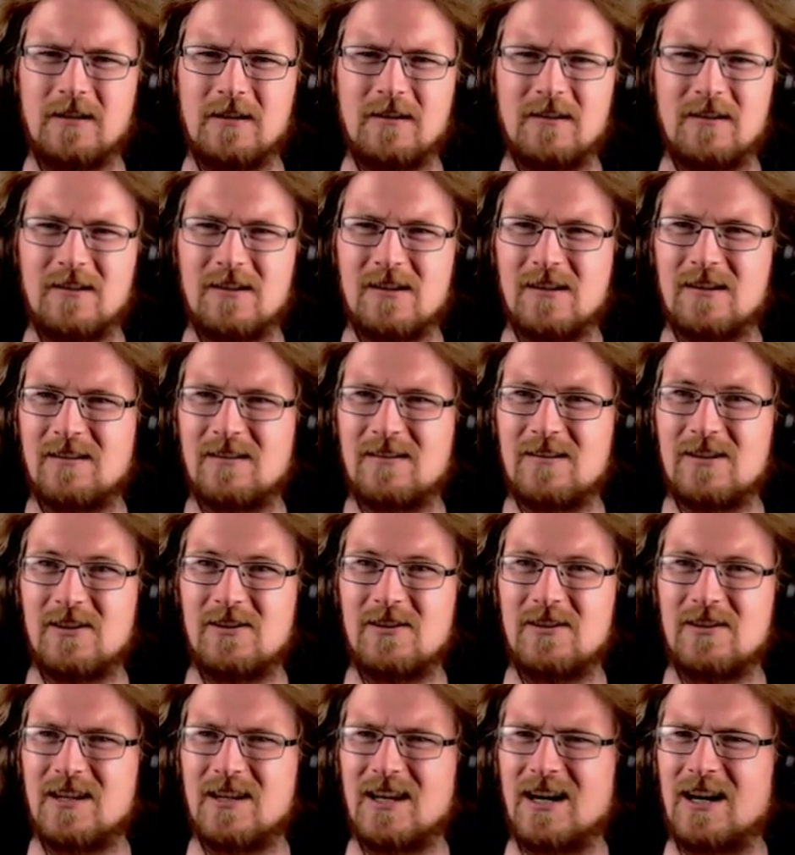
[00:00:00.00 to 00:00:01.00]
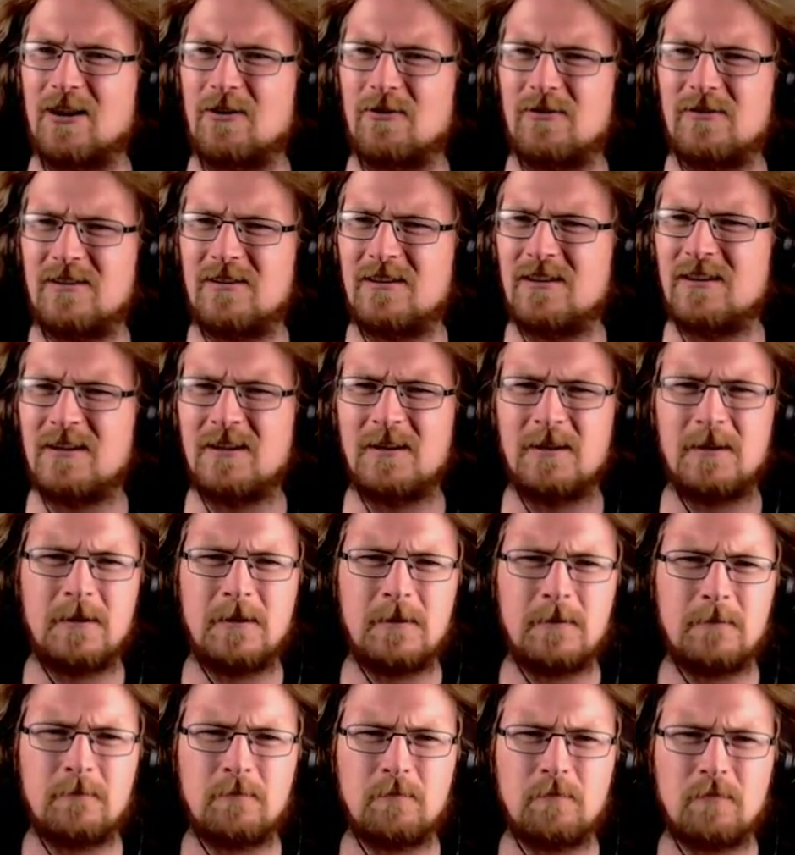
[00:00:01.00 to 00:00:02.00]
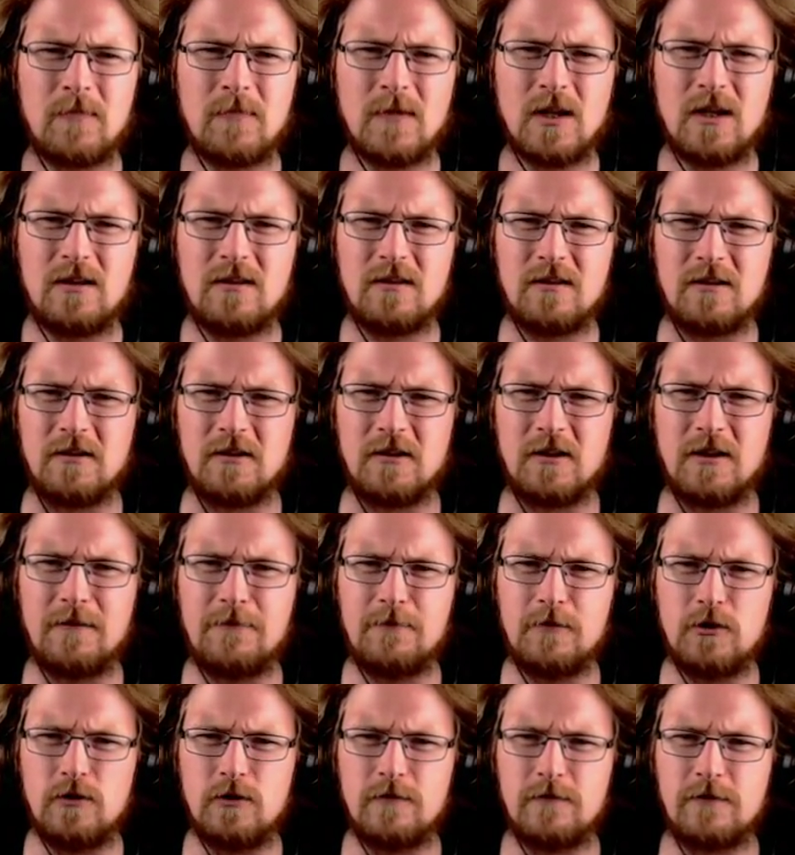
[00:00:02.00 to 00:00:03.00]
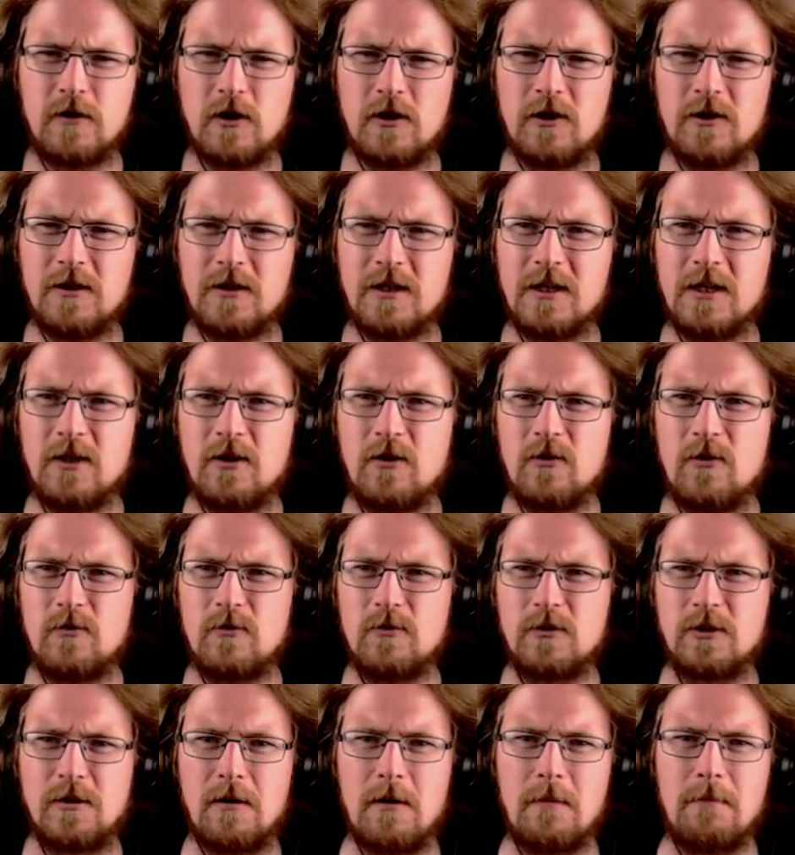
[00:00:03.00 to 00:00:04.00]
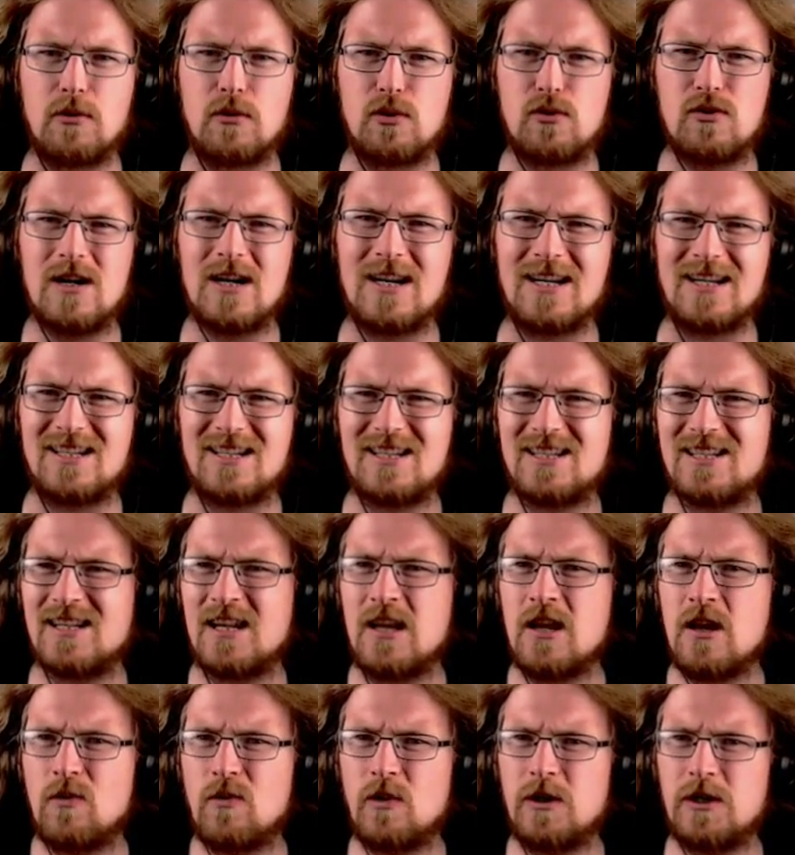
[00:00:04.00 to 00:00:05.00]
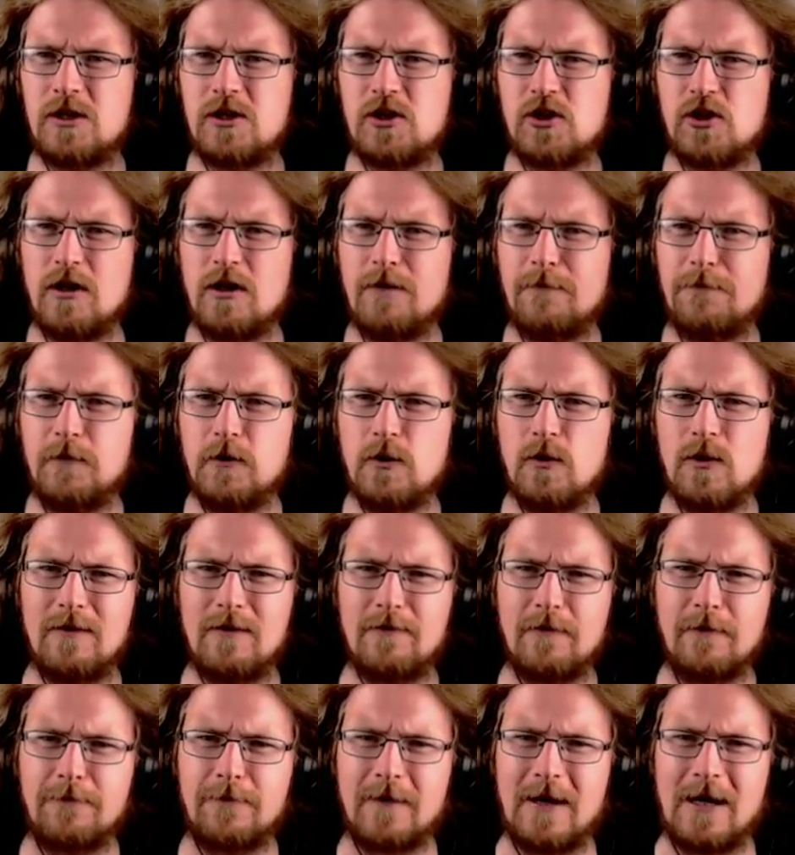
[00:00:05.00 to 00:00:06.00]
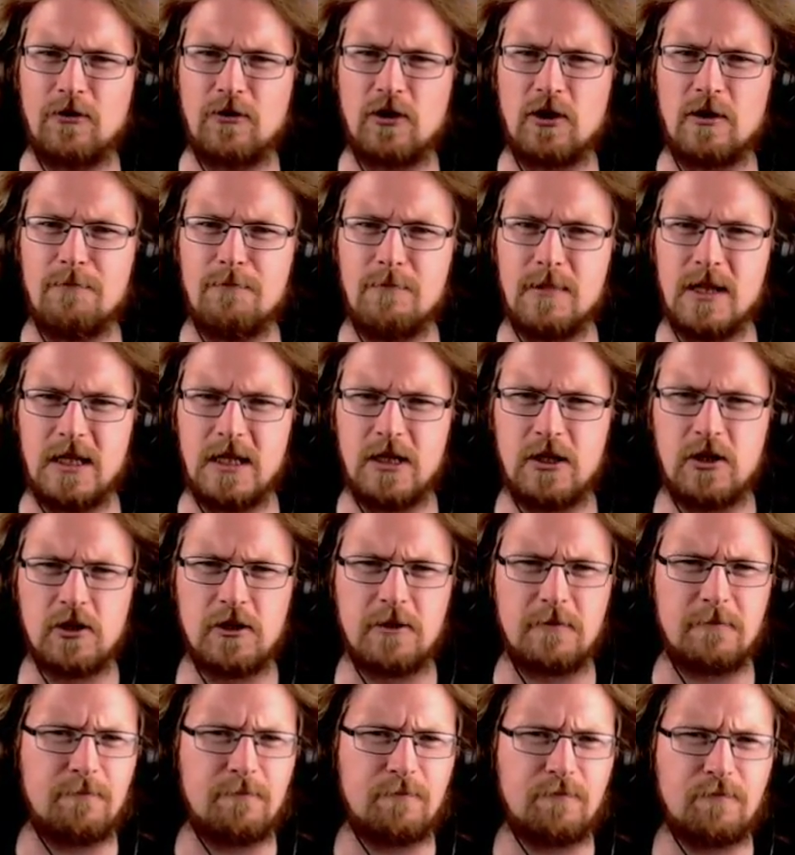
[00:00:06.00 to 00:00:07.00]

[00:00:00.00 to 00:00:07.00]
and turned out that if you've got the old brass, which if you ever found the minigun,